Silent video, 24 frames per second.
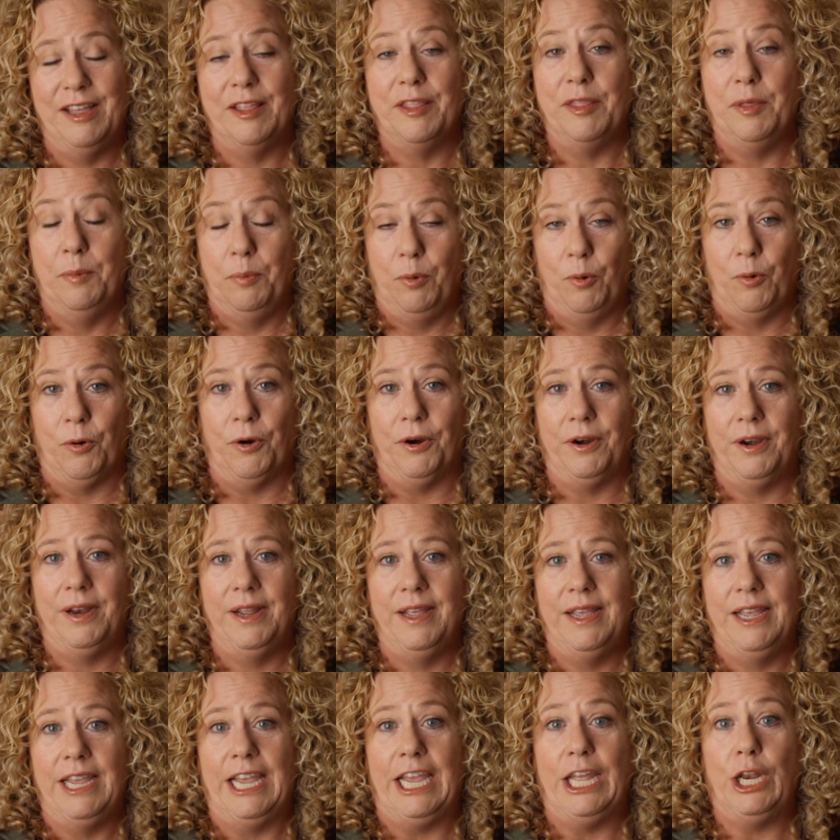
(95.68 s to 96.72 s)
the board,
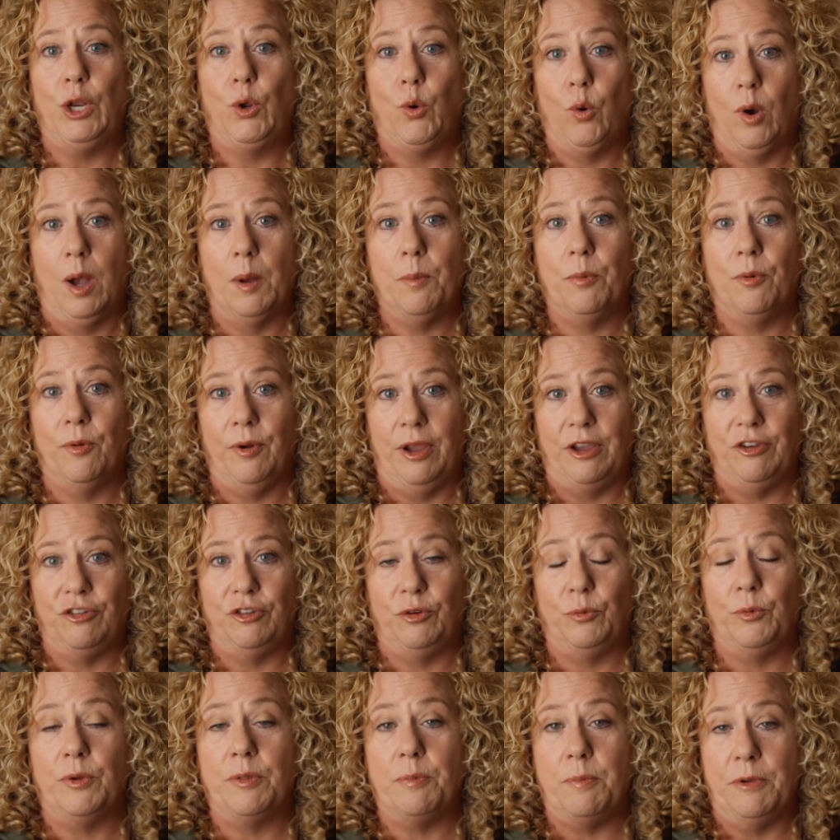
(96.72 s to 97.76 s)
in
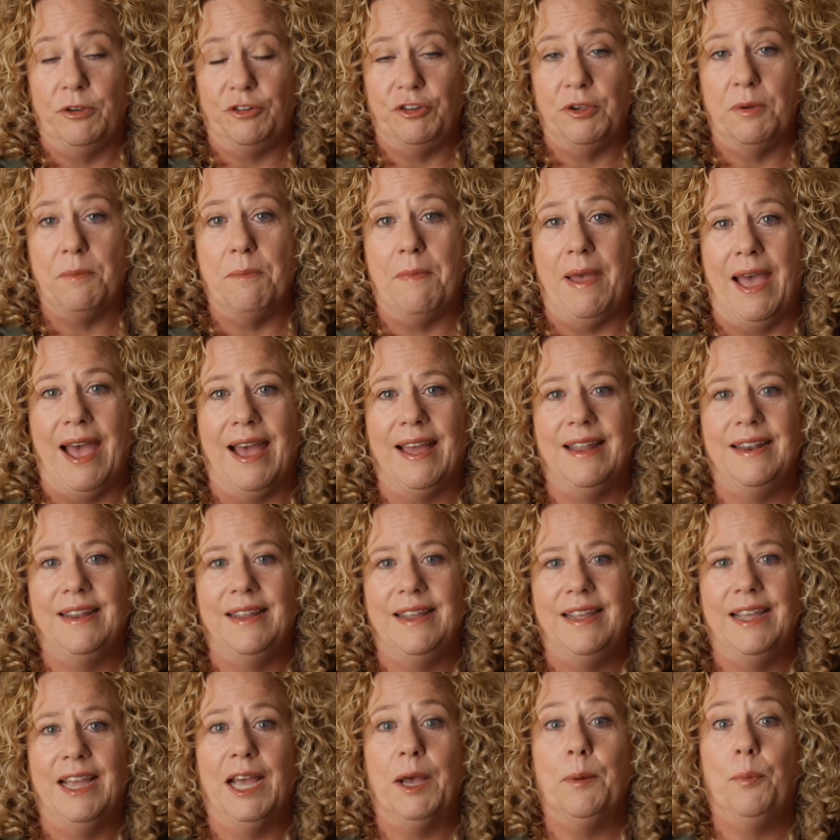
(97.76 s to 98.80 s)
cooperation with Bishop Matt,
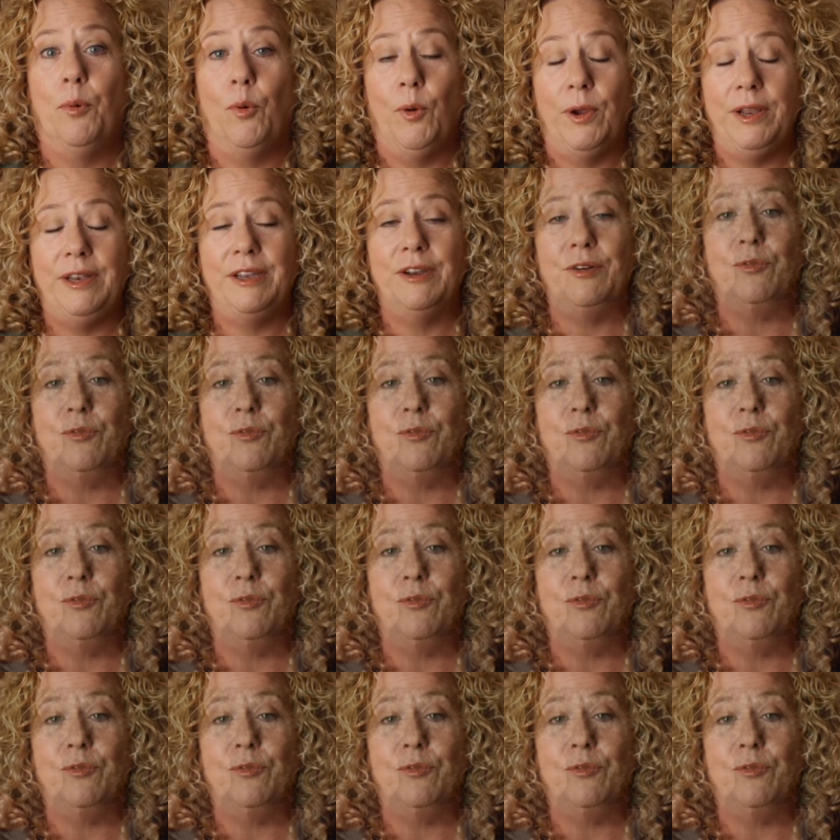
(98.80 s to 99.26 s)
appointed